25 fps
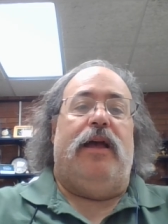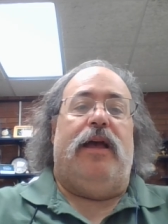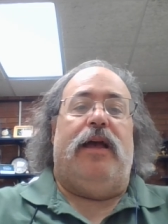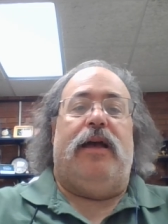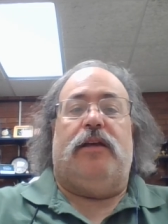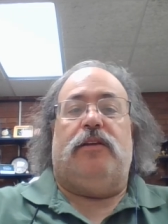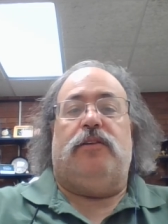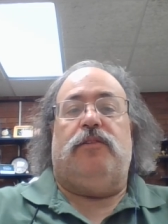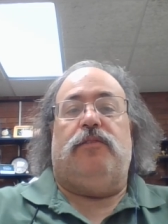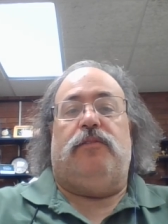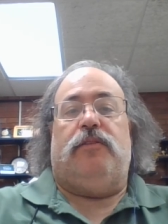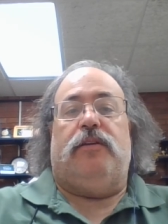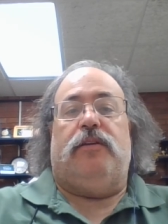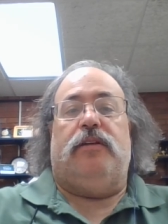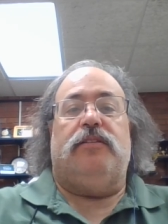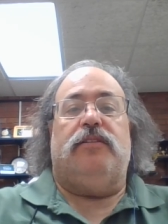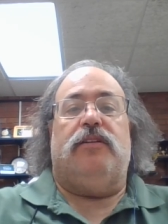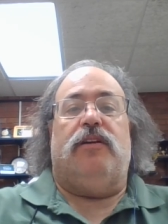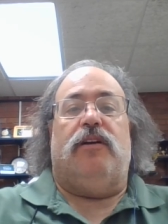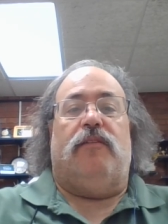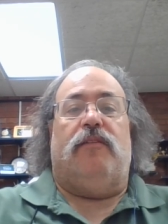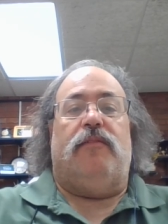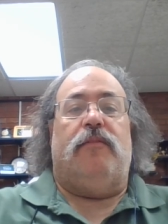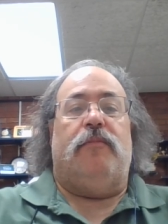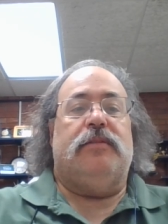Add to this
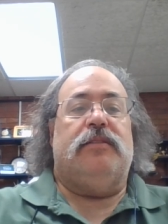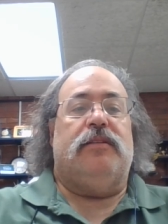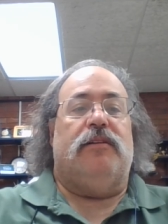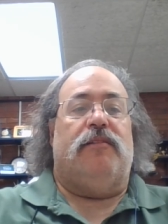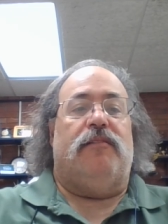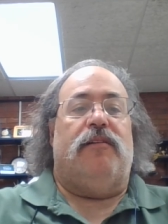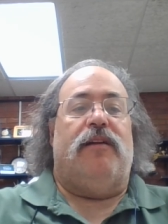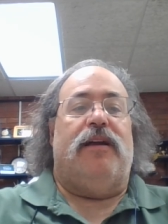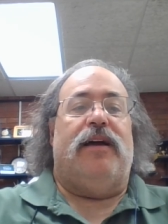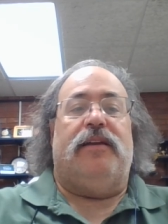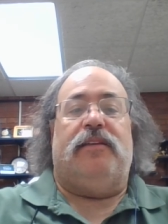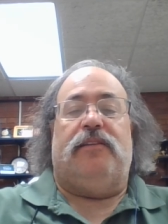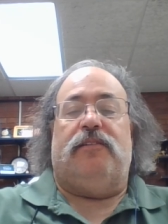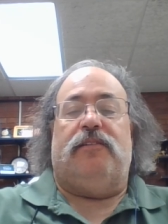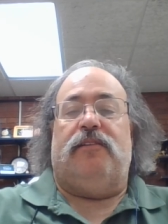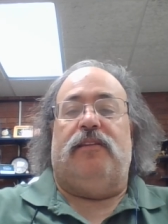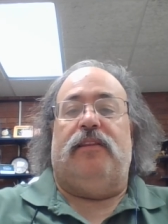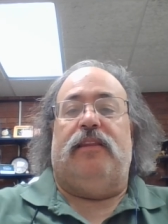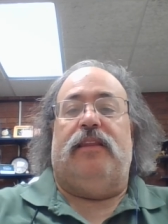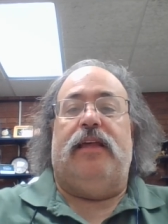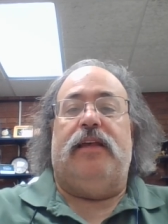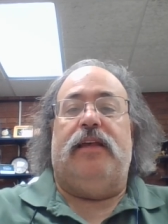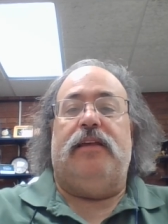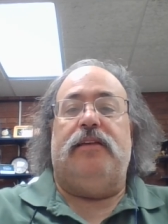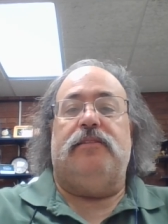governments that are either
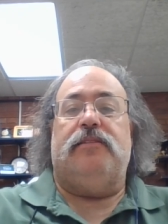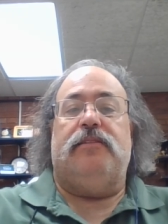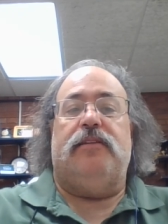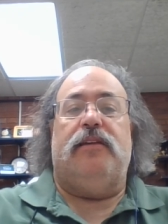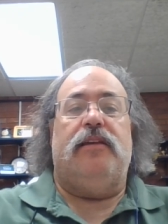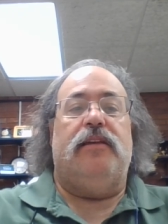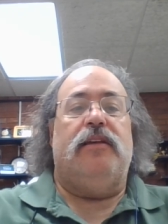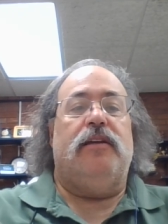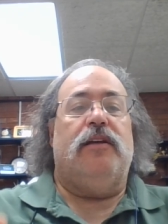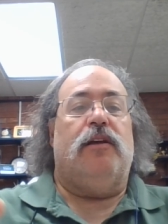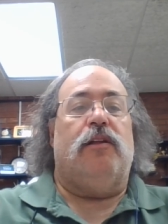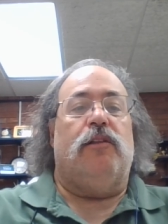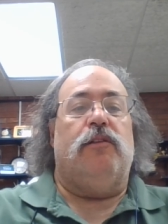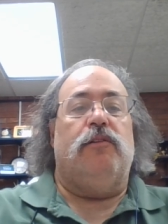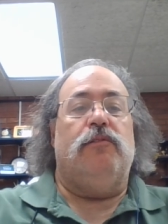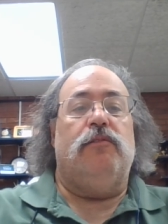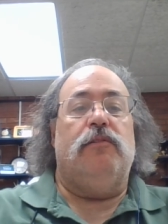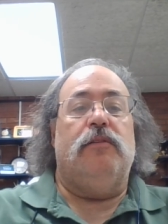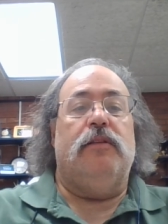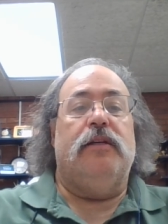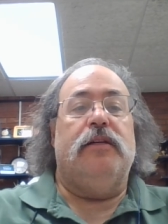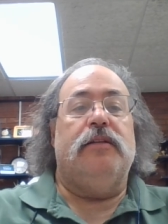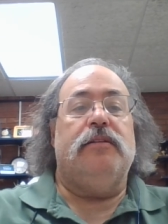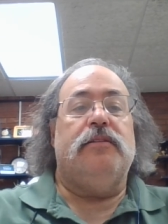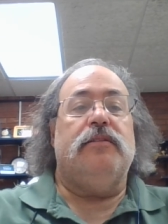lazy,
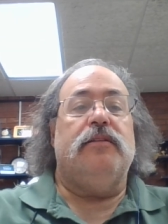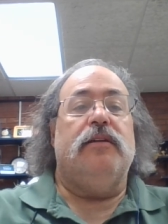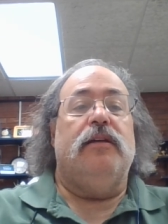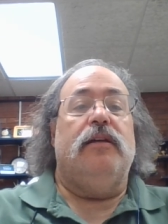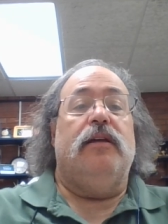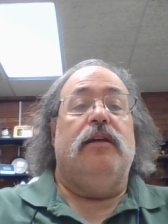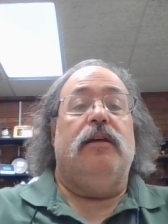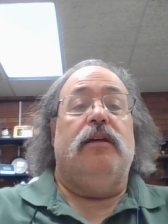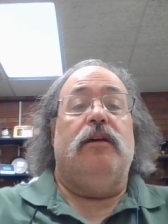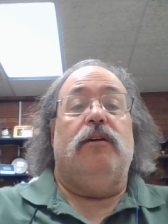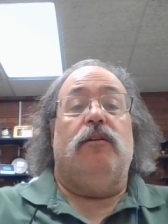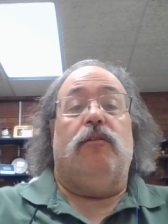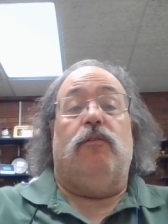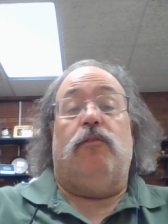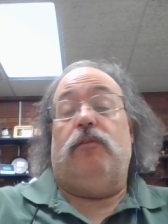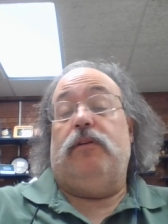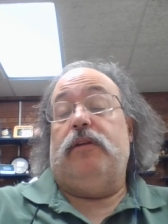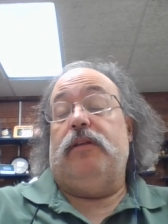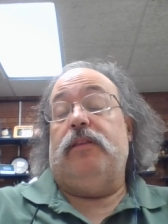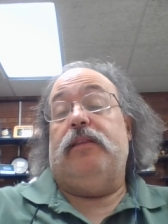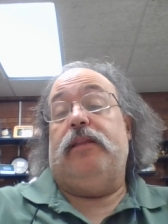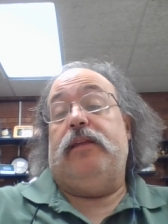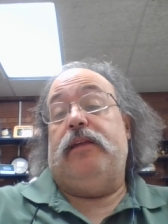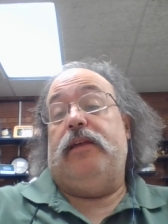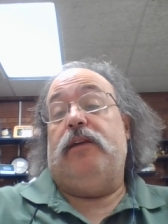clueless, or
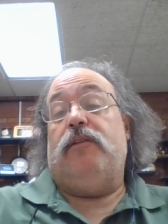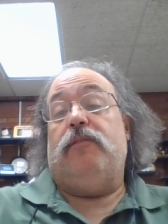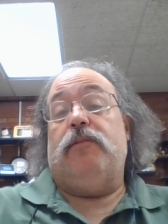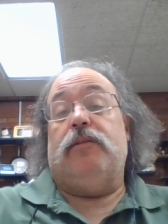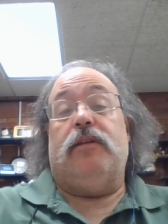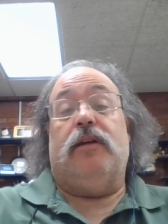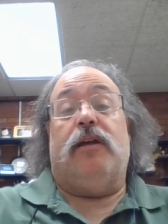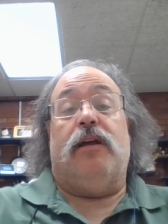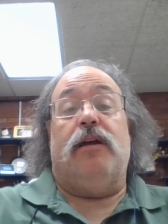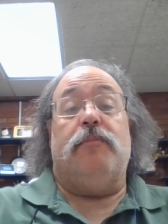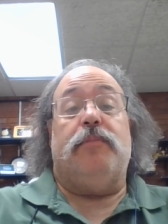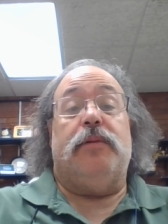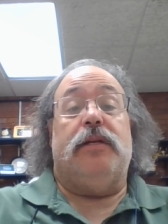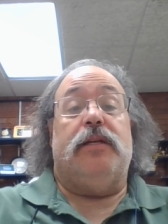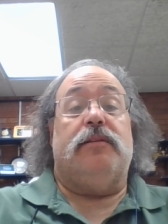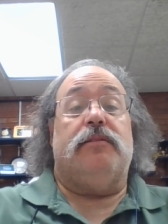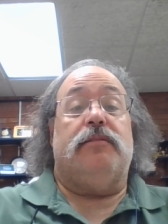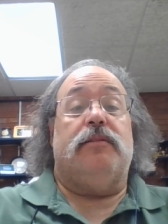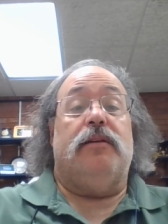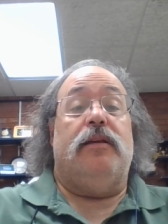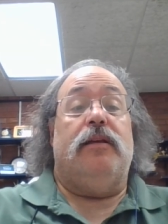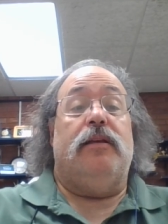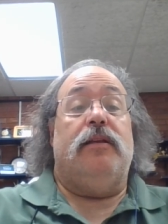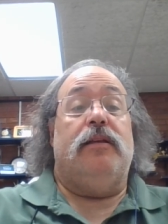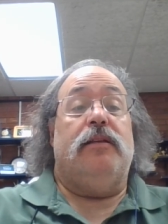in league with the
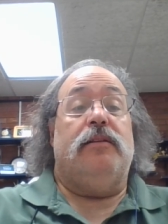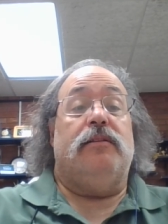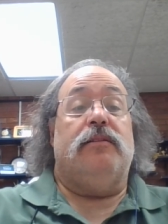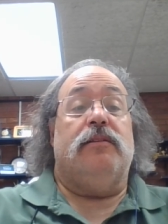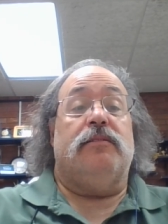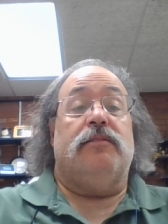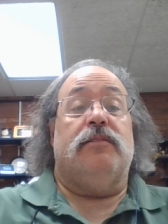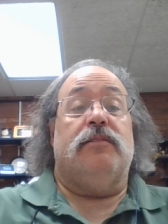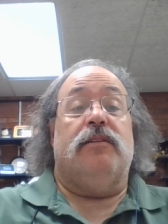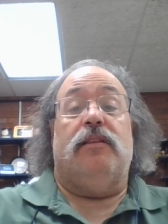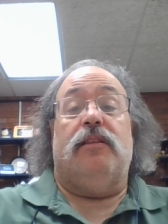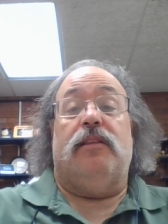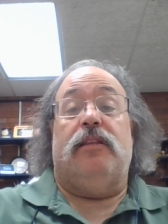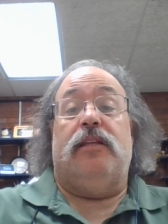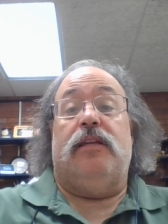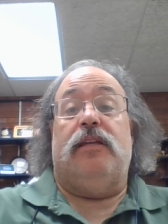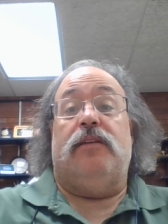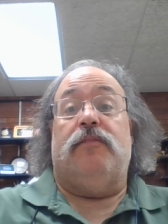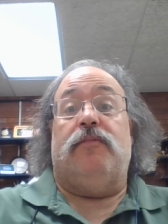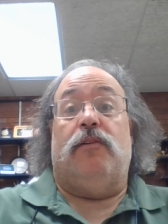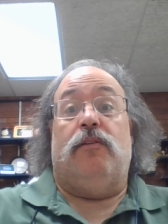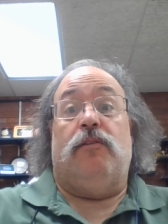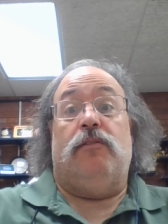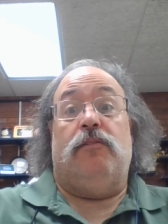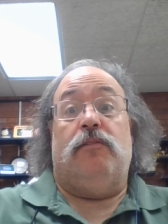companies. And it does not
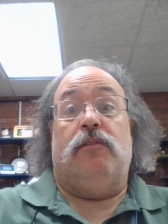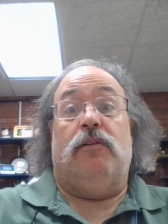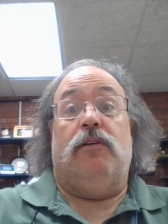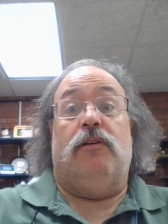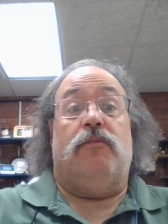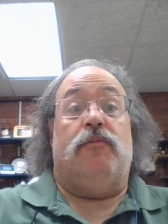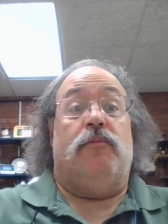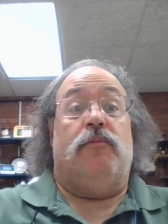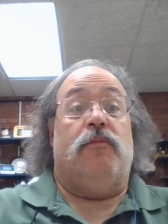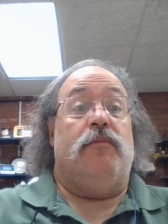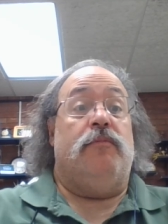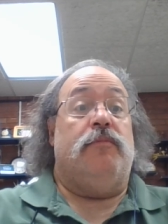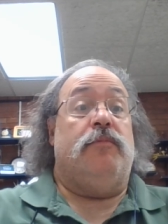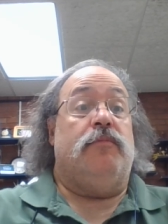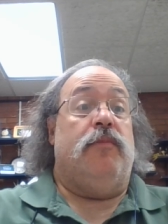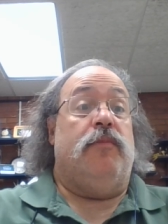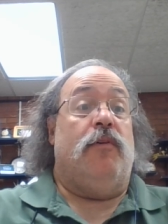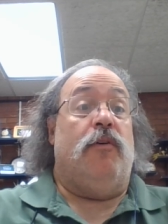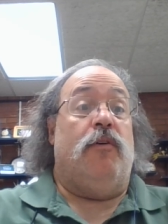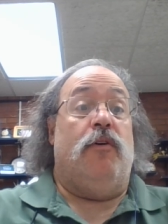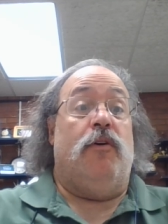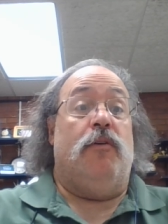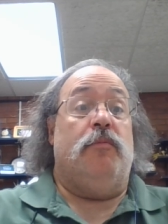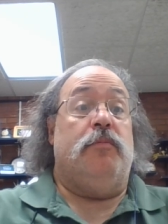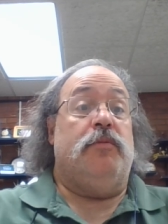leave a whole lot of room
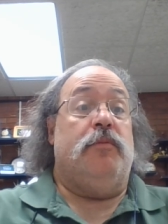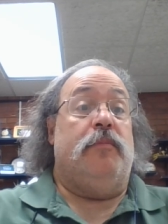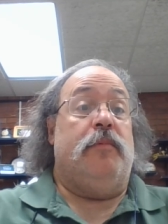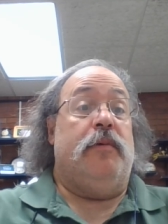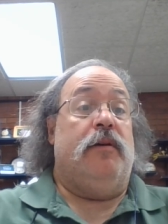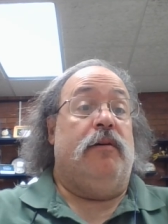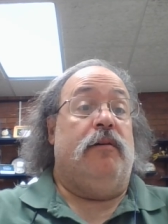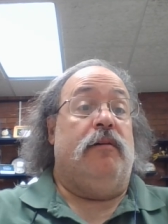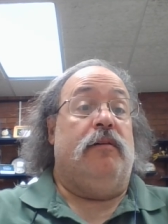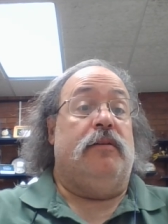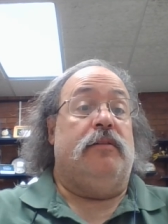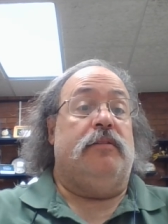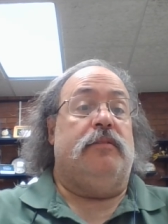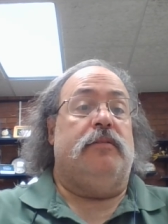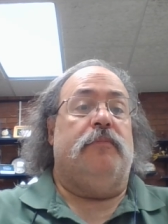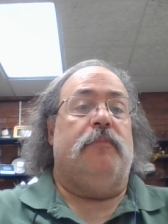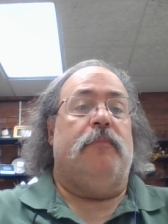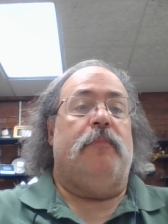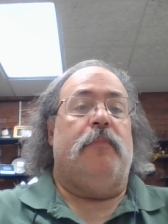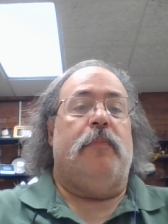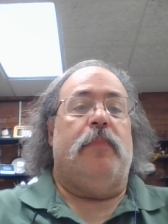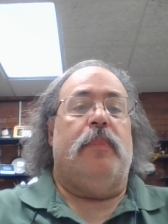for hope, to be honest.